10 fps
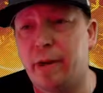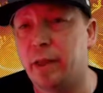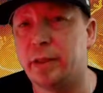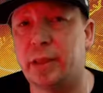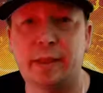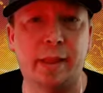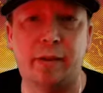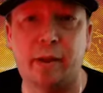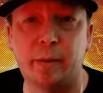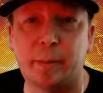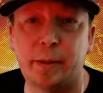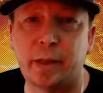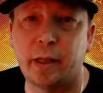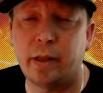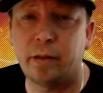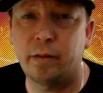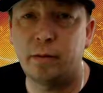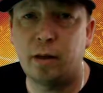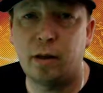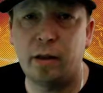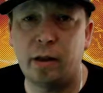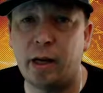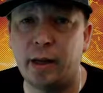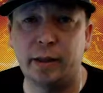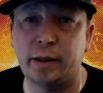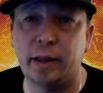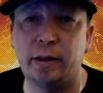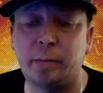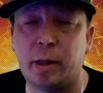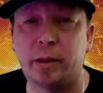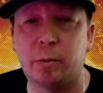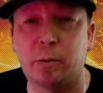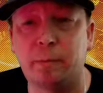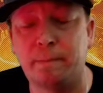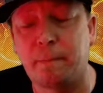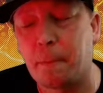around 60 frames per second on the highest settings possible.